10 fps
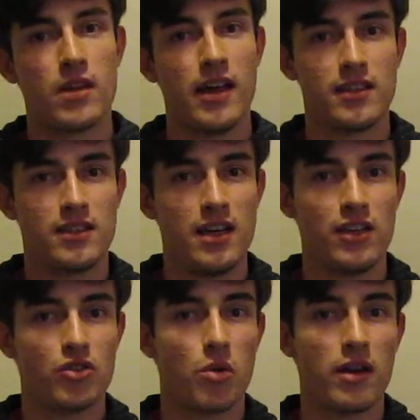
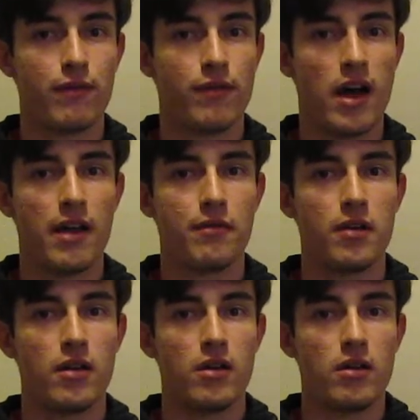exceeding 25
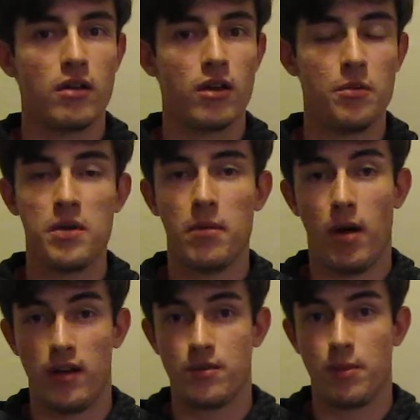could be a
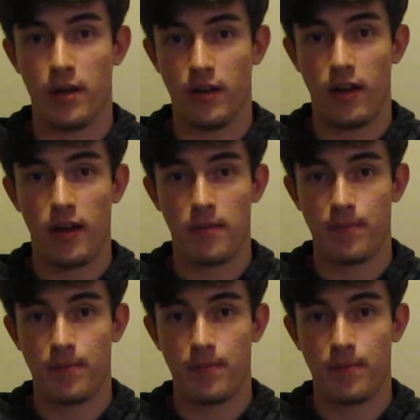possibility.